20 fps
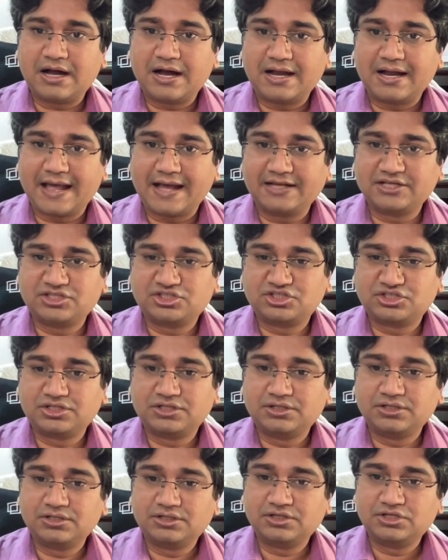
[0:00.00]
Rx
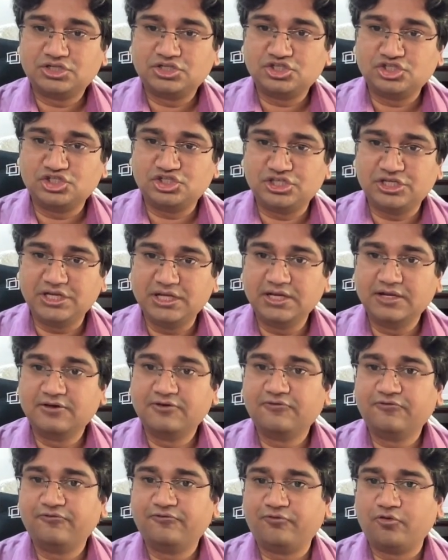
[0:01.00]

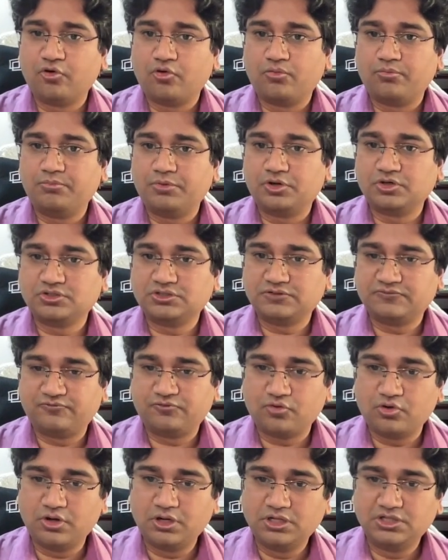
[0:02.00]
G4, because of
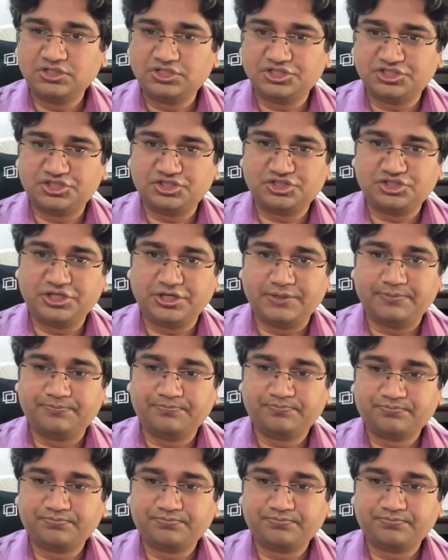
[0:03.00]
4, this is G.